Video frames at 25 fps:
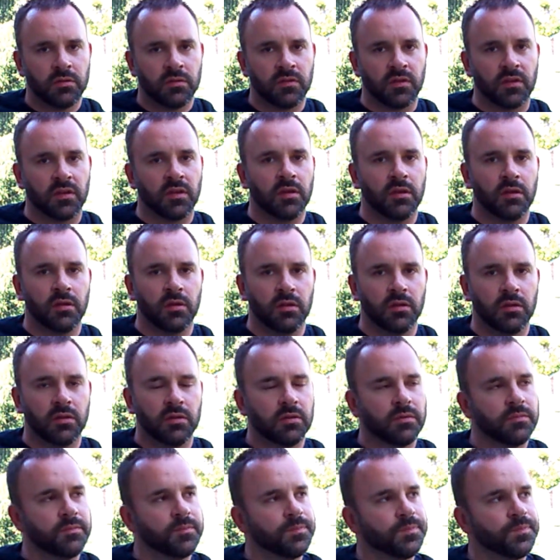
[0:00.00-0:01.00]
to kill.
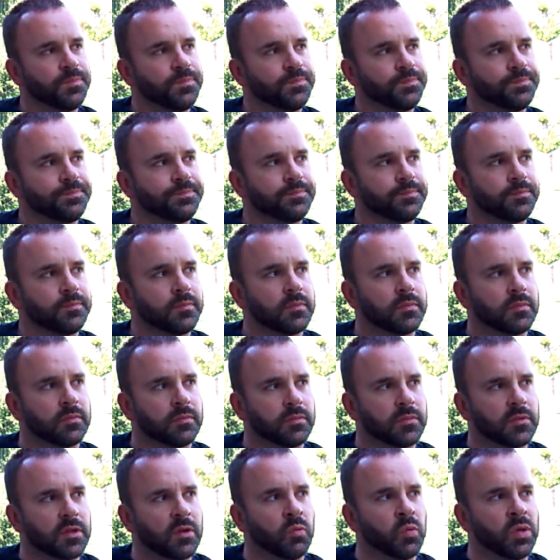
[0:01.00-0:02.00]

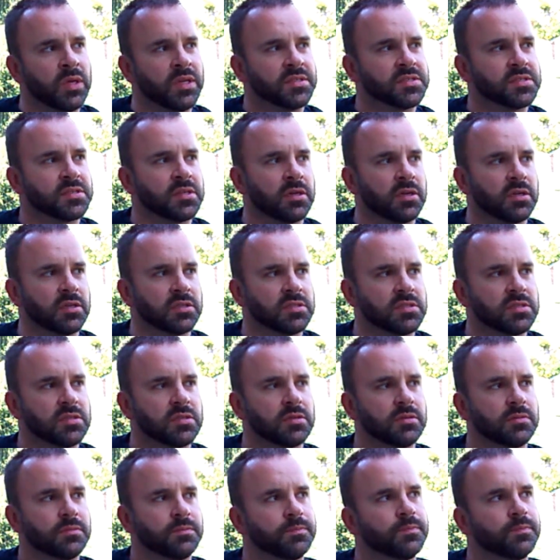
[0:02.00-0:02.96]
Weak sauce.